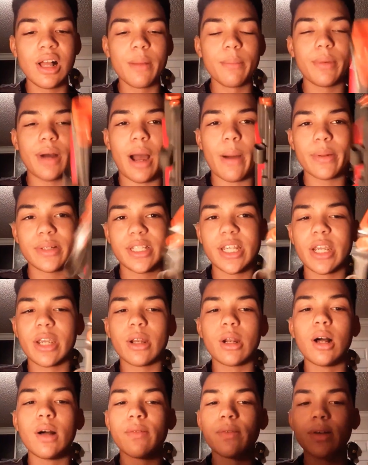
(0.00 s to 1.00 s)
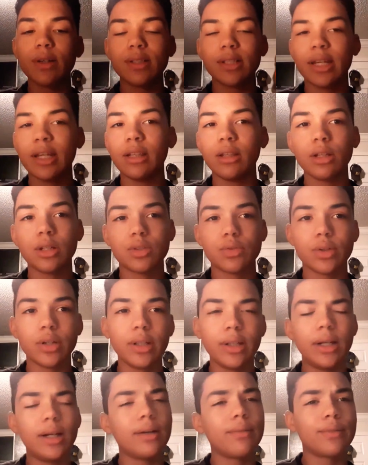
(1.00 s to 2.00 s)
But I'm gonna take it off because it looks
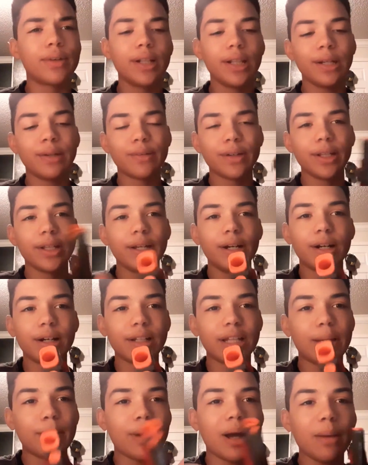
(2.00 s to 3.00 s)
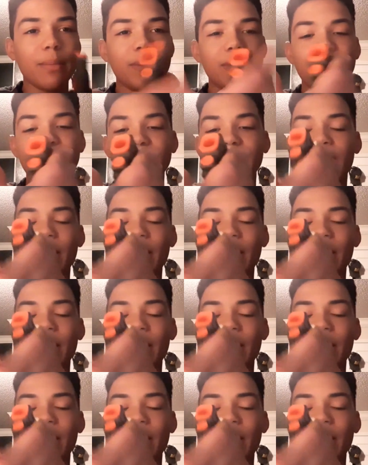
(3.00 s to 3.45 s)
really ugly in my opinion.